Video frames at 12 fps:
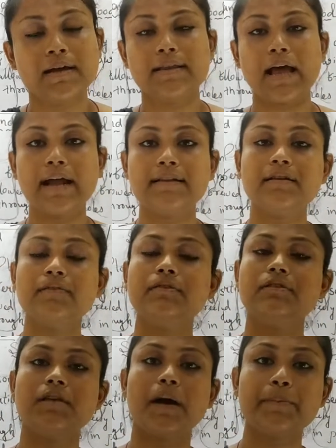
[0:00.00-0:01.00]
and the
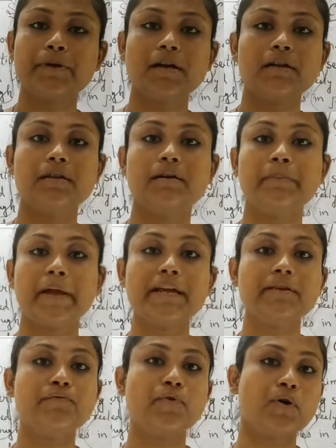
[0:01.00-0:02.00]
chapter, the
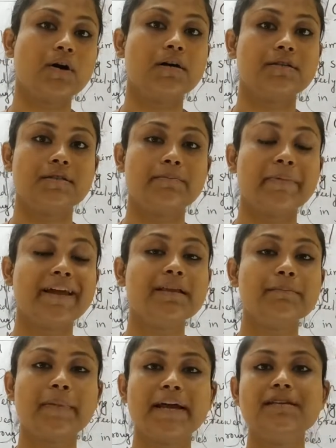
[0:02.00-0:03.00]
main focus, the
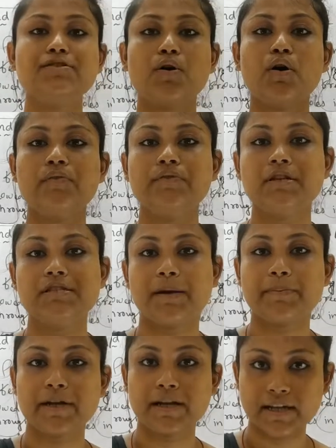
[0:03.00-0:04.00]
main base of the
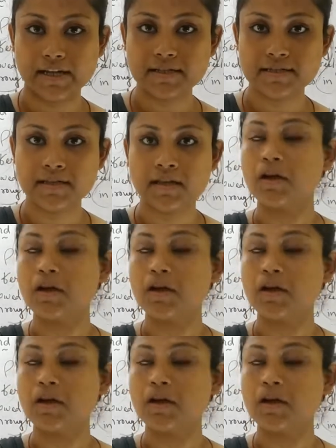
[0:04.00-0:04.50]
chapter is